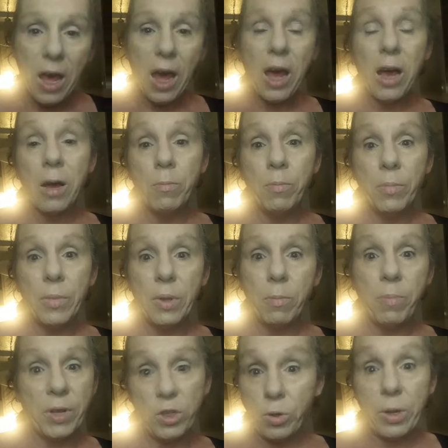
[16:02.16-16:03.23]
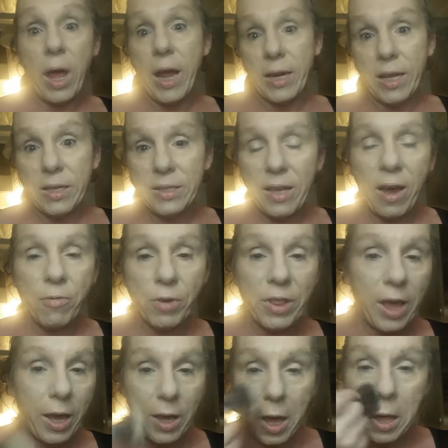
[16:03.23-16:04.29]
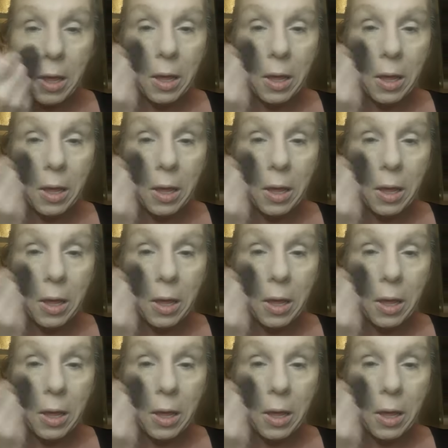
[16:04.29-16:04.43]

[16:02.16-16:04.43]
But your lighting's everything.